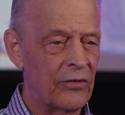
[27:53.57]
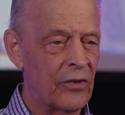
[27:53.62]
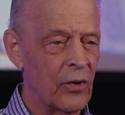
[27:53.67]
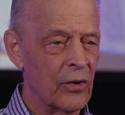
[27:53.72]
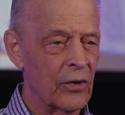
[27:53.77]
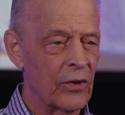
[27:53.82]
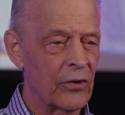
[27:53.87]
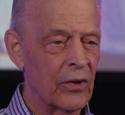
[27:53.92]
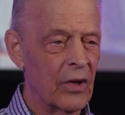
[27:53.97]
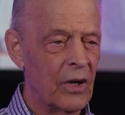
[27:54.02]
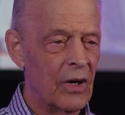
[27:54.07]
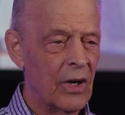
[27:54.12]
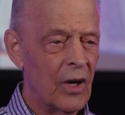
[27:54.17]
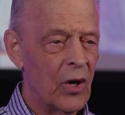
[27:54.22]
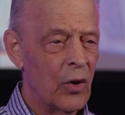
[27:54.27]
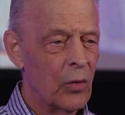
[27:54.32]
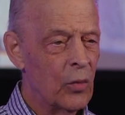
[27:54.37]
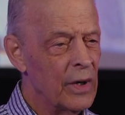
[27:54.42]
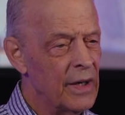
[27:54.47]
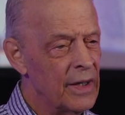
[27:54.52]
folks,
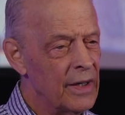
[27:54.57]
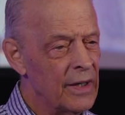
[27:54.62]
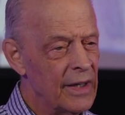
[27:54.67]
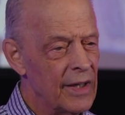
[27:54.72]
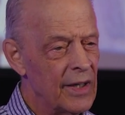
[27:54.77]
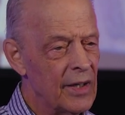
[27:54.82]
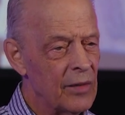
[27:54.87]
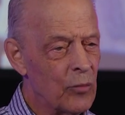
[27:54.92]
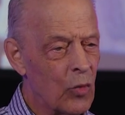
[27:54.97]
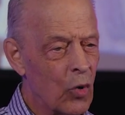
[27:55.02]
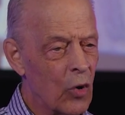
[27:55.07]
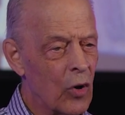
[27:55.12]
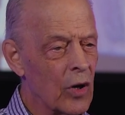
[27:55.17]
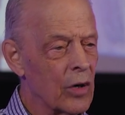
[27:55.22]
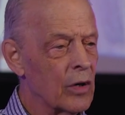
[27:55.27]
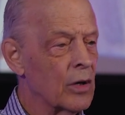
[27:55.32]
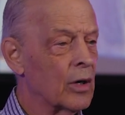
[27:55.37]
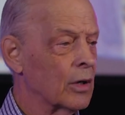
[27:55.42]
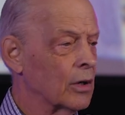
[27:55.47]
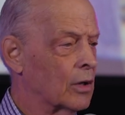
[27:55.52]
we need more